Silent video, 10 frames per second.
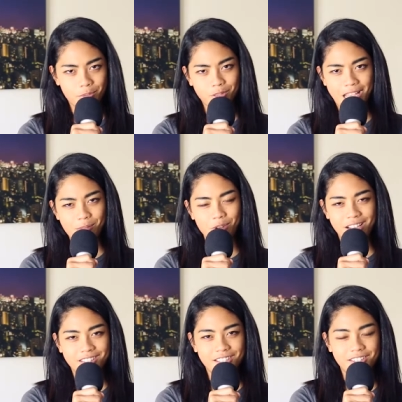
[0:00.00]
What up, you lab
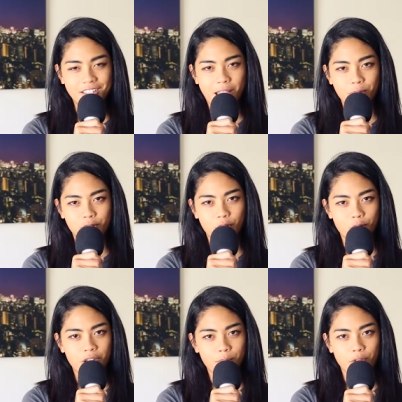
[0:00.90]
rats? This is
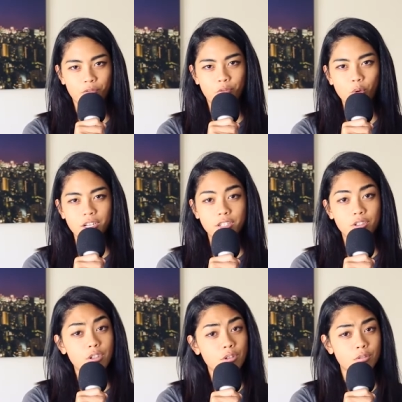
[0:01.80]
episode number
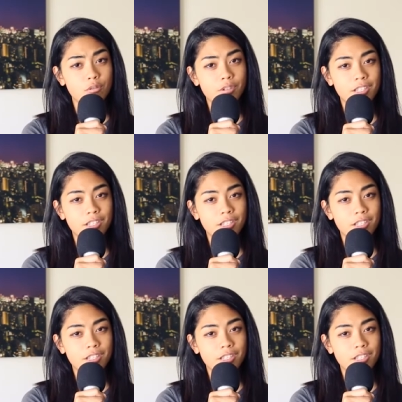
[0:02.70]
42,